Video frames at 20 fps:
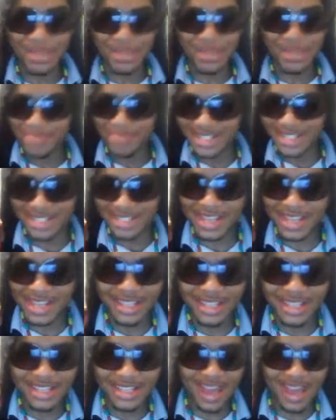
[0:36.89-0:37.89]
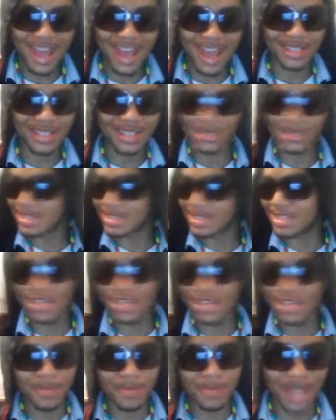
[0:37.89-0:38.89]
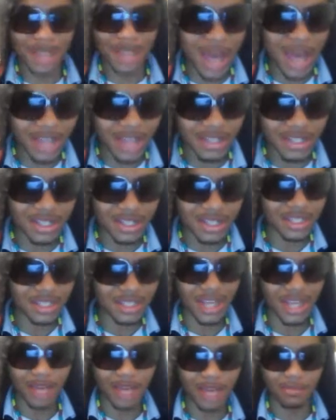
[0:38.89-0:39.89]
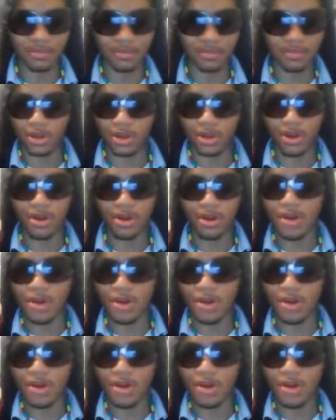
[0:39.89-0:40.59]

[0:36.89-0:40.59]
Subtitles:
this sexy-ass Nicki Minaj-looking type girl,